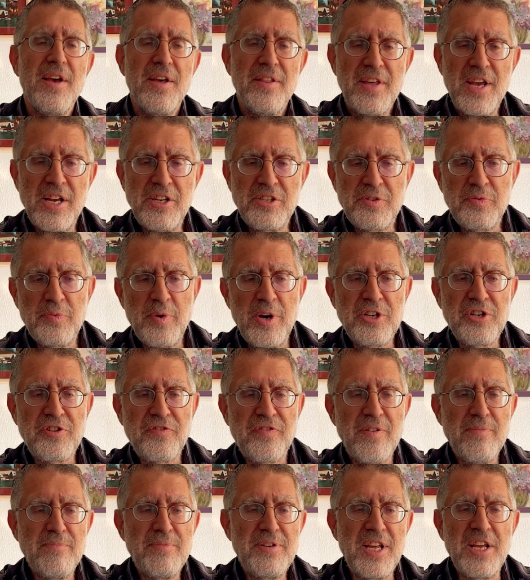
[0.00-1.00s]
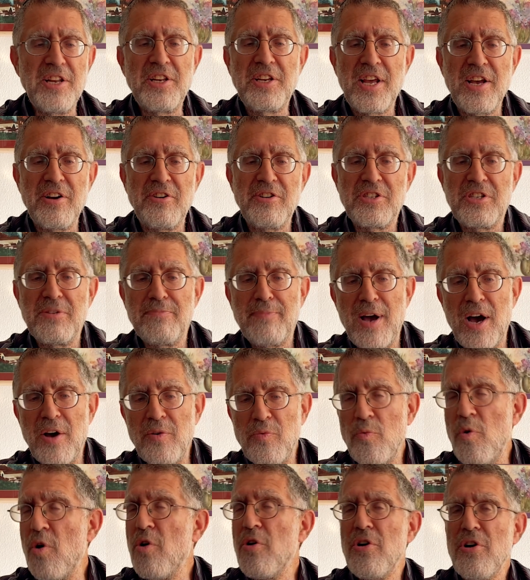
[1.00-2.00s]
They switch from details
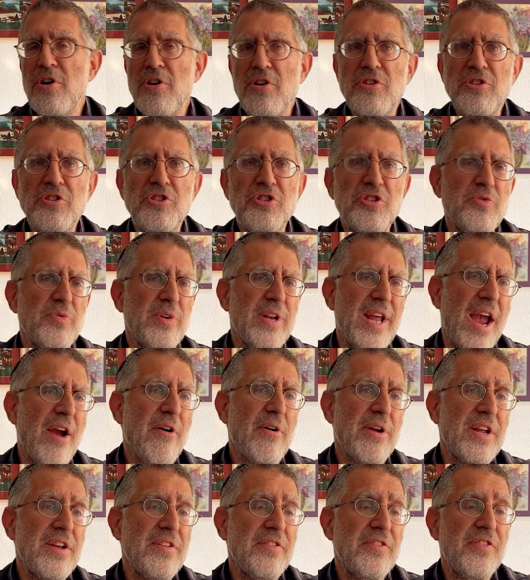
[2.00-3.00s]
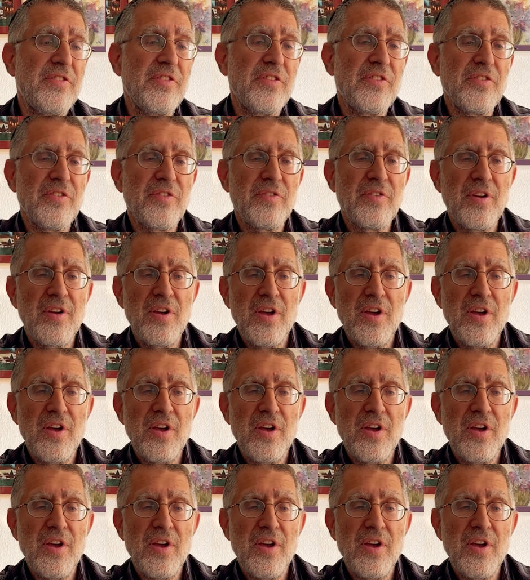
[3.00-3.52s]
about wars to inheritance,